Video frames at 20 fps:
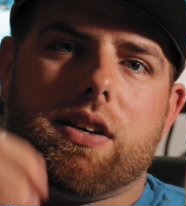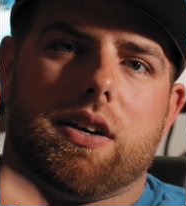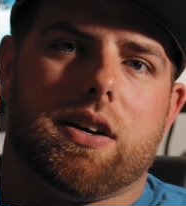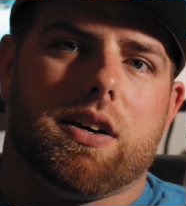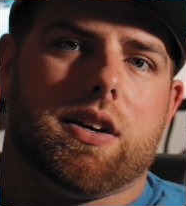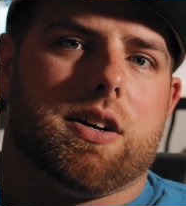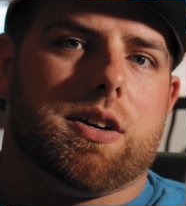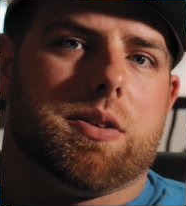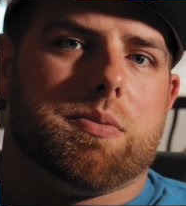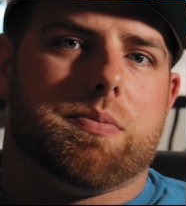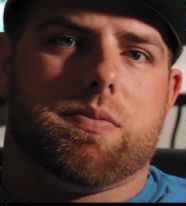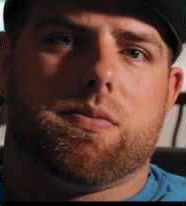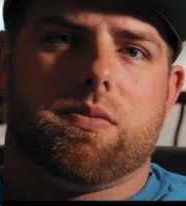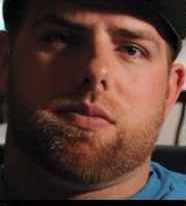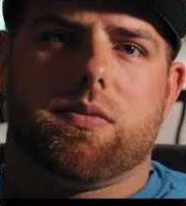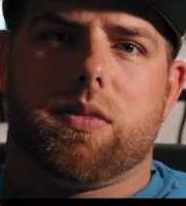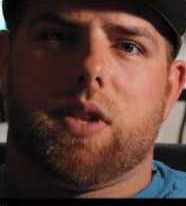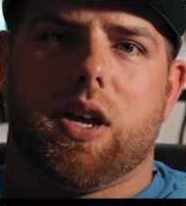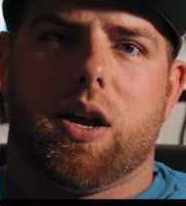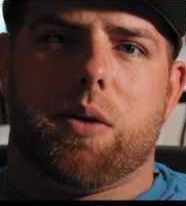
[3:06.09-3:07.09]

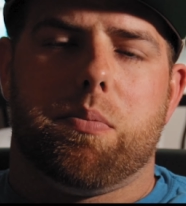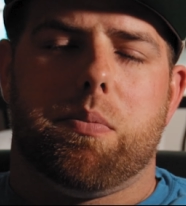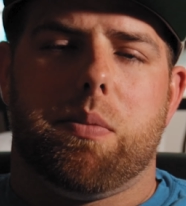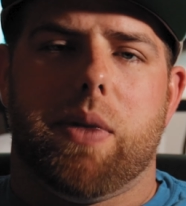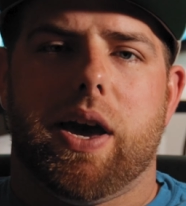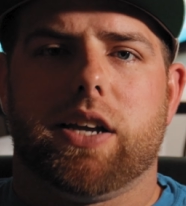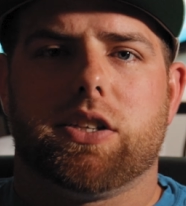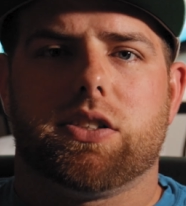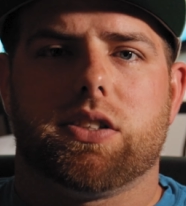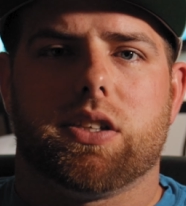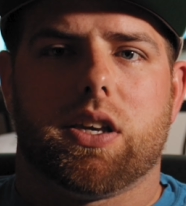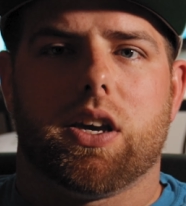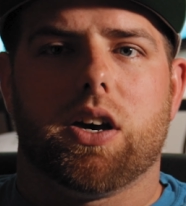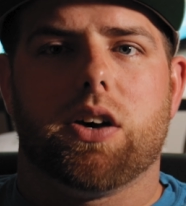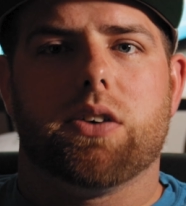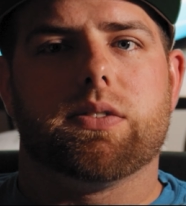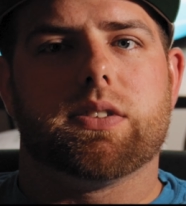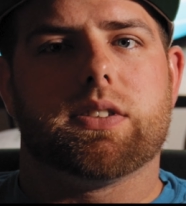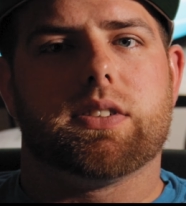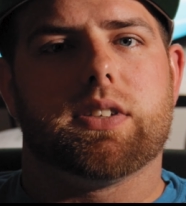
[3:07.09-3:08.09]
I matched the
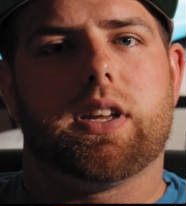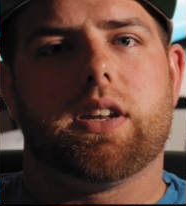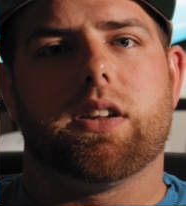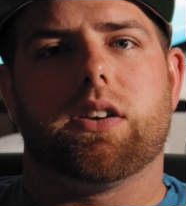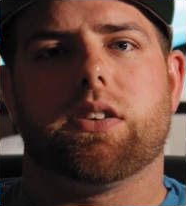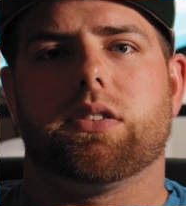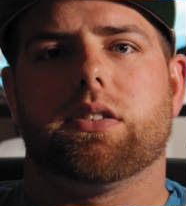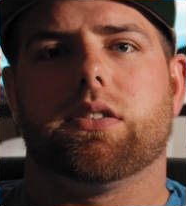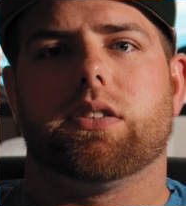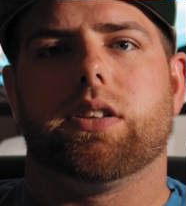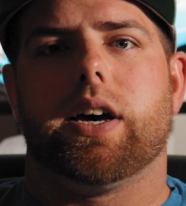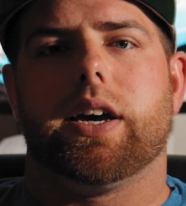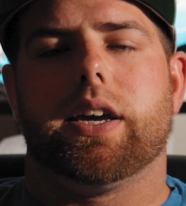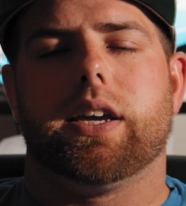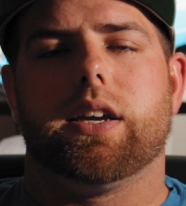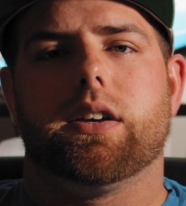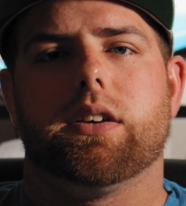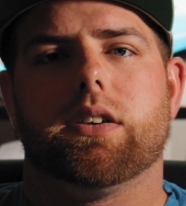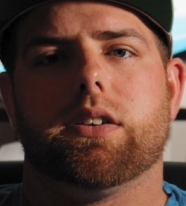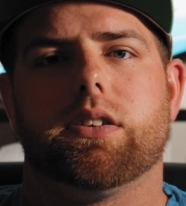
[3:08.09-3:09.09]
Kelvin setting on the
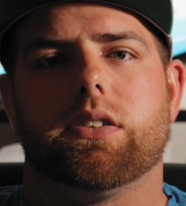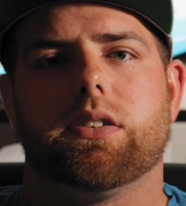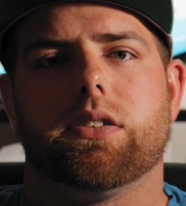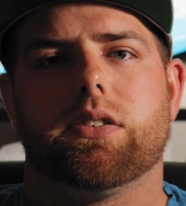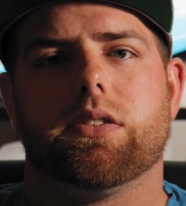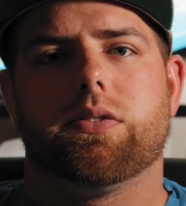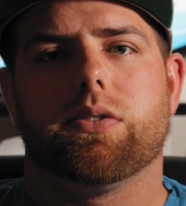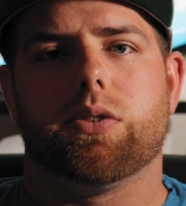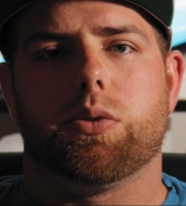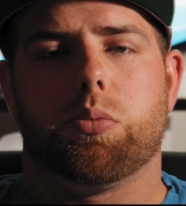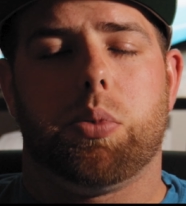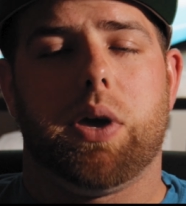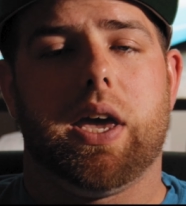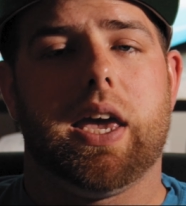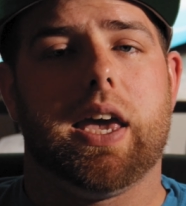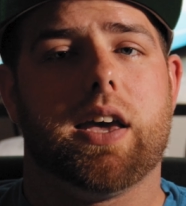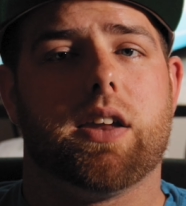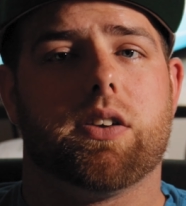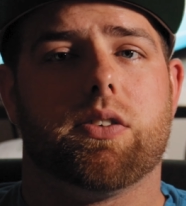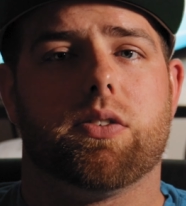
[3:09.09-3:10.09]
light for the
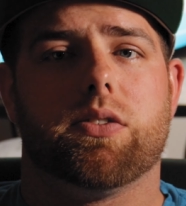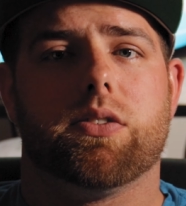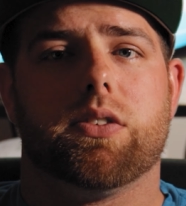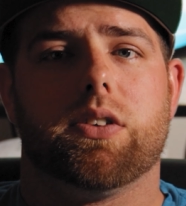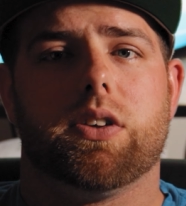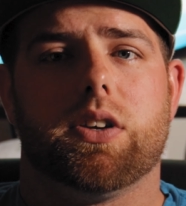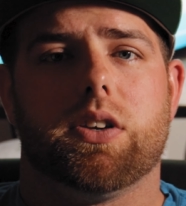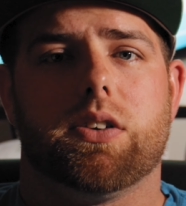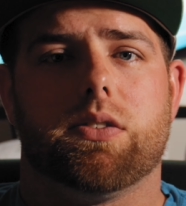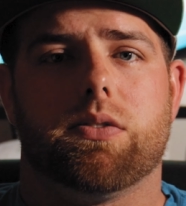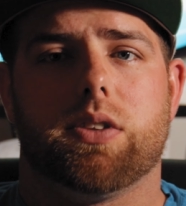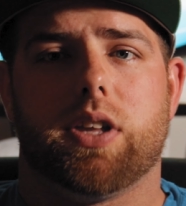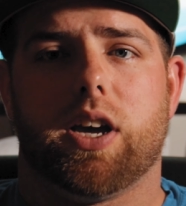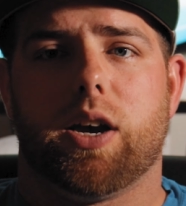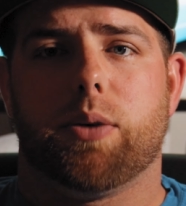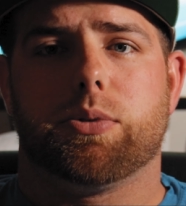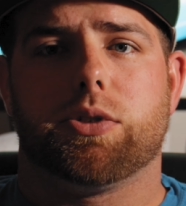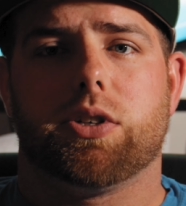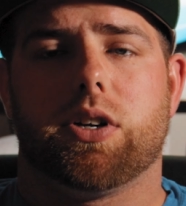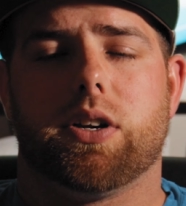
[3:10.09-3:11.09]
panel for the
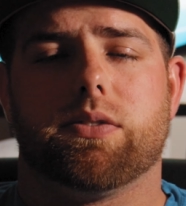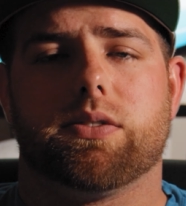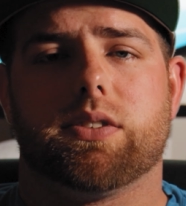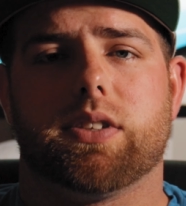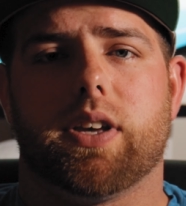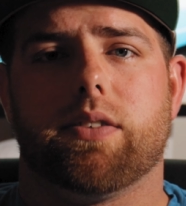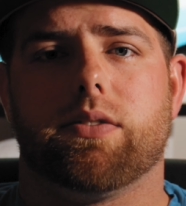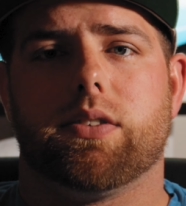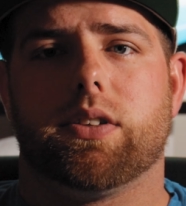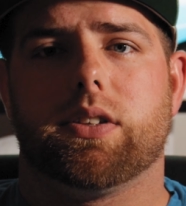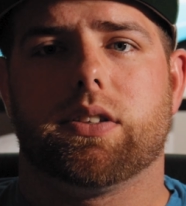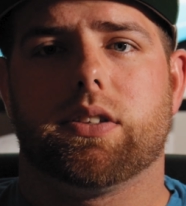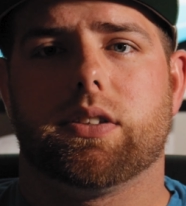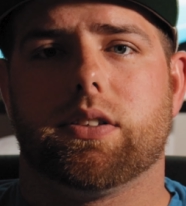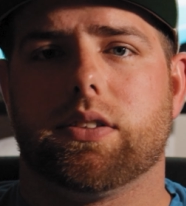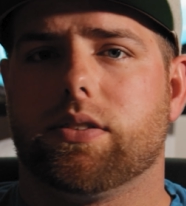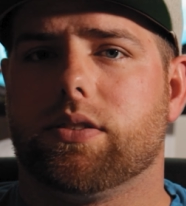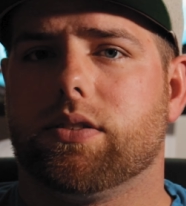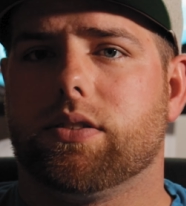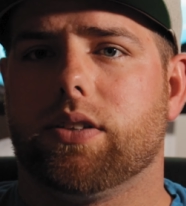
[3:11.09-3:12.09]
Aputure F7
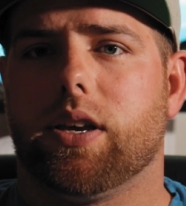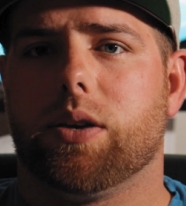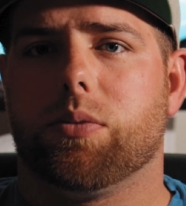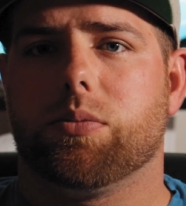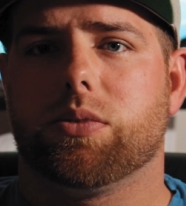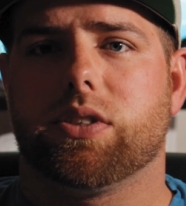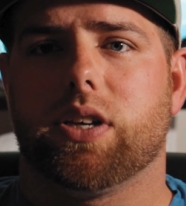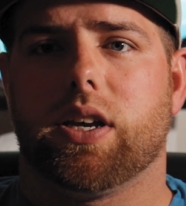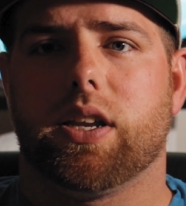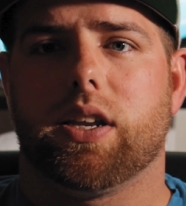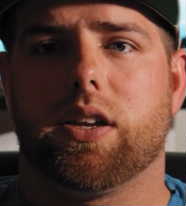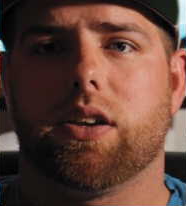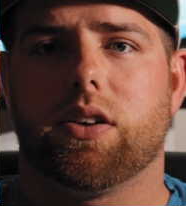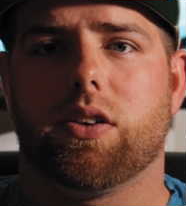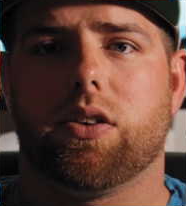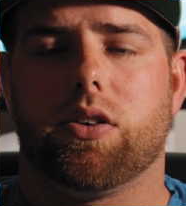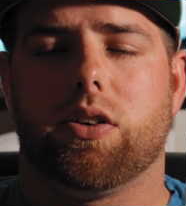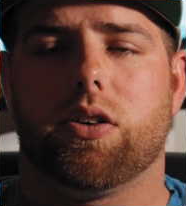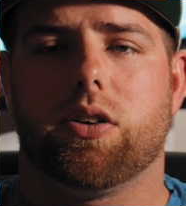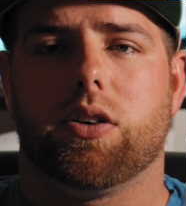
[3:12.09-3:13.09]
to the same setting
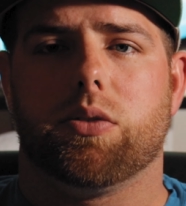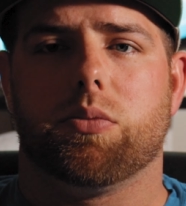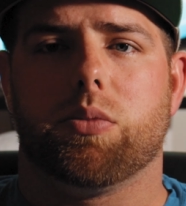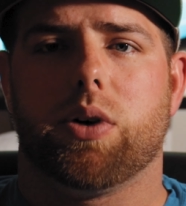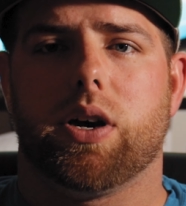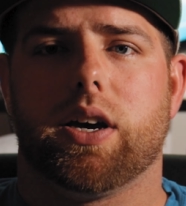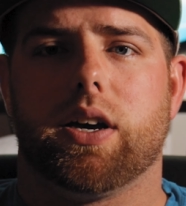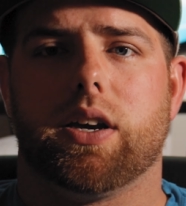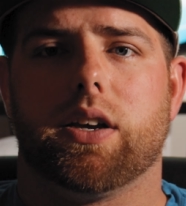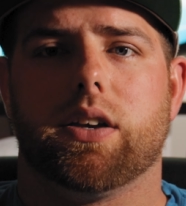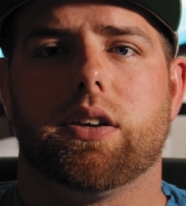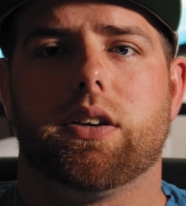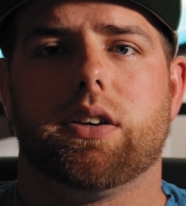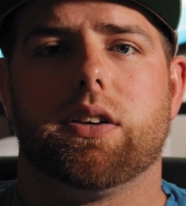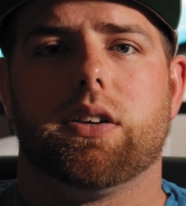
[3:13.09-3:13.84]
on my